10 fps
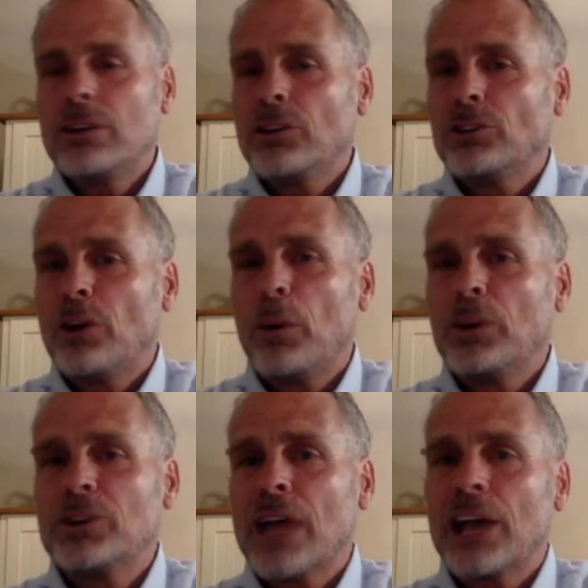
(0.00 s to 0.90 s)
doesn't
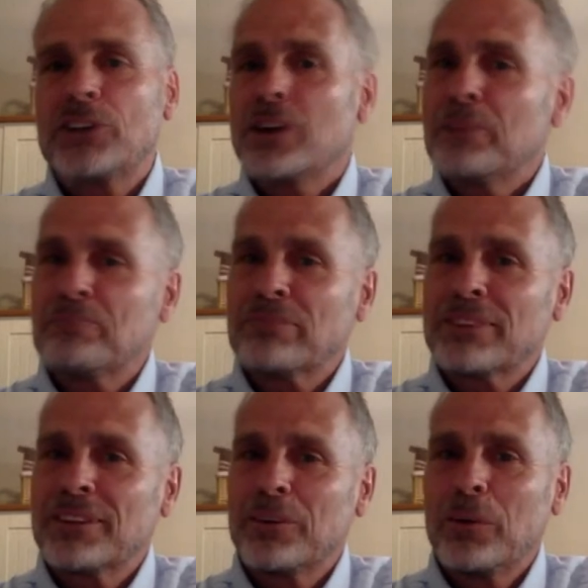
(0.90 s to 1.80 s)
always catch up
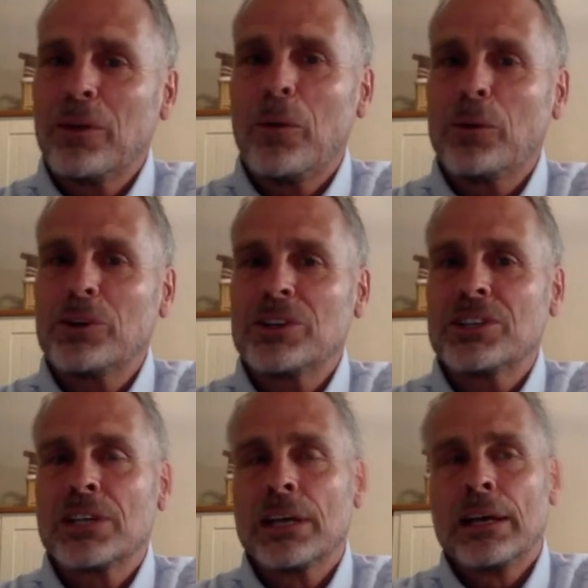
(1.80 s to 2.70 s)
with
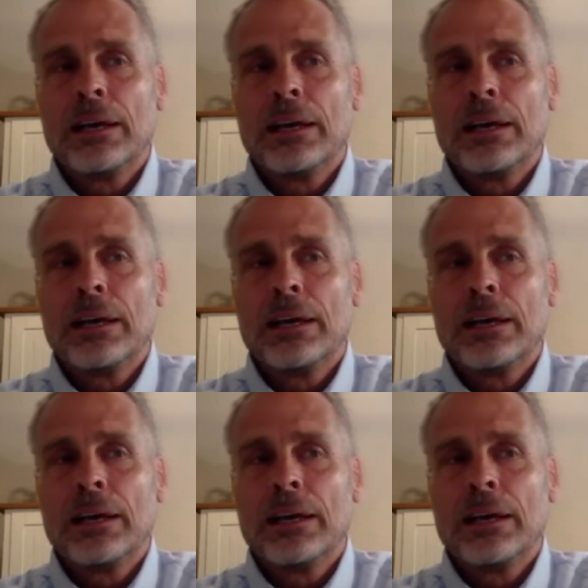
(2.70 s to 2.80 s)
horses.